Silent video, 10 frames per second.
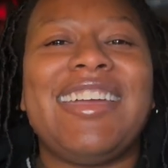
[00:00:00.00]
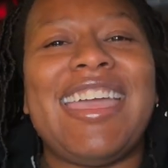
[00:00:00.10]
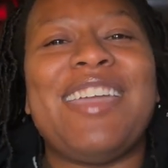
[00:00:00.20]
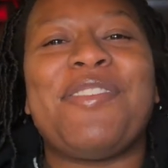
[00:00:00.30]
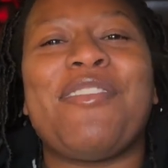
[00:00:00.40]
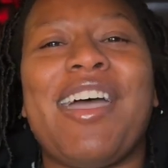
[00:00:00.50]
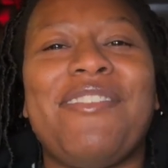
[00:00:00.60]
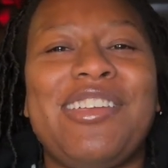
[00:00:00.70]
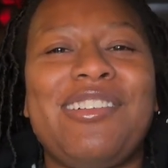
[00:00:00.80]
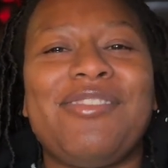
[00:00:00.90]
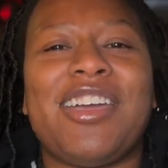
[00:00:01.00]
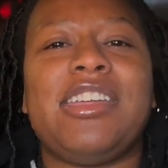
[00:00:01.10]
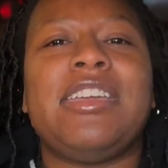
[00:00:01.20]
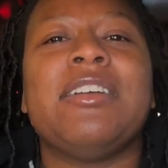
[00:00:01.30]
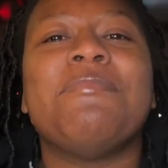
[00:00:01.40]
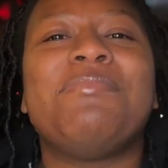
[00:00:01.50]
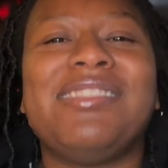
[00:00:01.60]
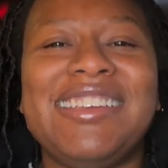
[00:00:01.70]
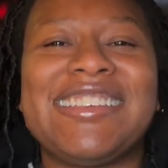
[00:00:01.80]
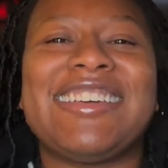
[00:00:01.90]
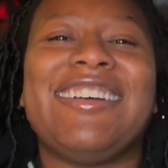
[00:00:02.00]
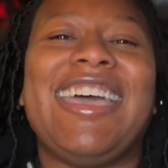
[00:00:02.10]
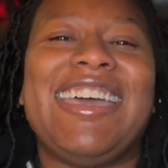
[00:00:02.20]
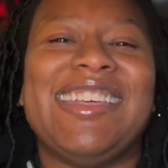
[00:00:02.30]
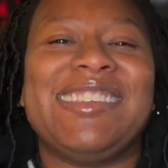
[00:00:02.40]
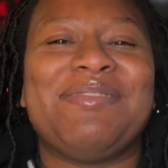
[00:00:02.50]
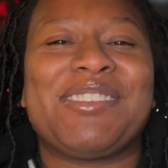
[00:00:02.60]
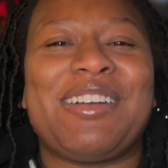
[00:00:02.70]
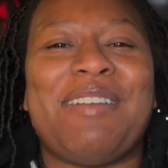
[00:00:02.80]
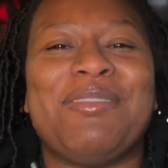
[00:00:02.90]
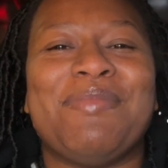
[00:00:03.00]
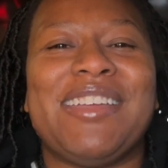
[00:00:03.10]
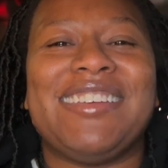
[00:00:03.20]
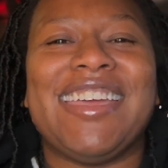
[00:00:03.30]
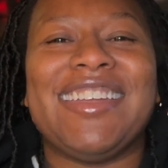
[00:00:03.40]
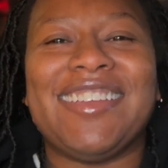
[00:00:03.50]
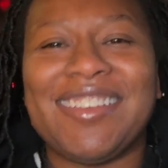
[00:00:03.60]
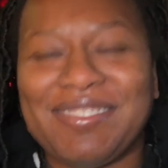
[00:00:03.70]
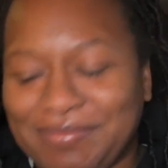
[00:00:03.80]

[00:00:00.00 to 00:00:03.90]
If you haven't already, please go ahead and subscribe to my channel.